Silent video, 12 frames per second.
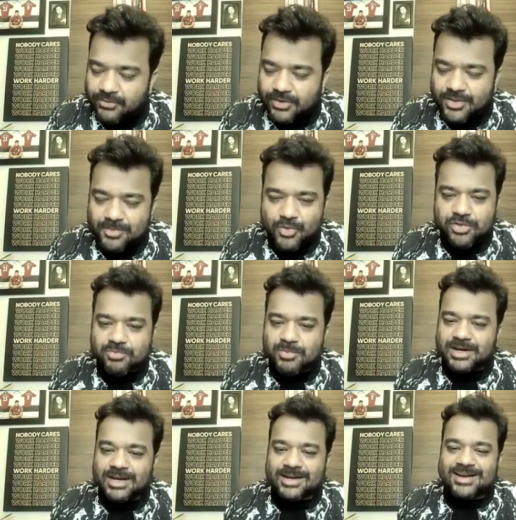One of the most
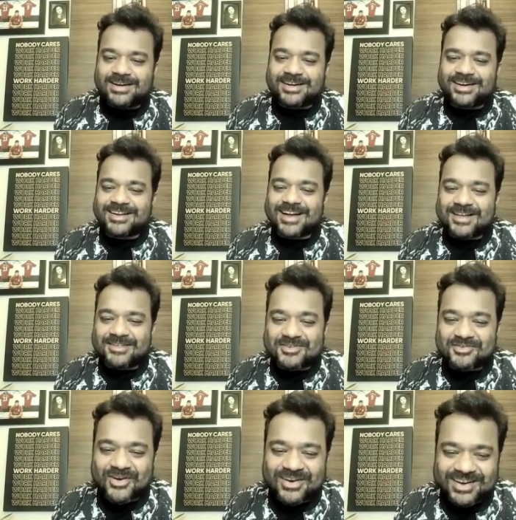multi talented guys
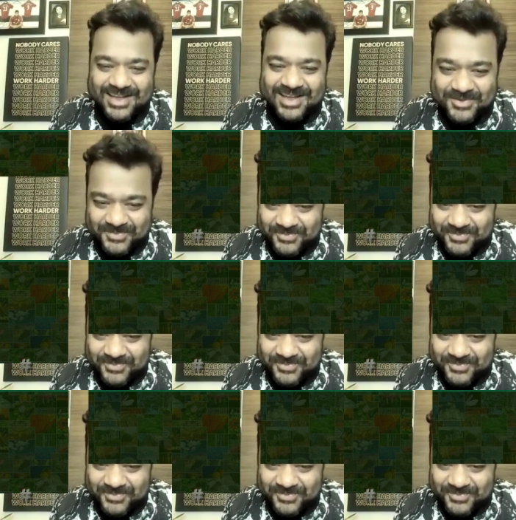of all time.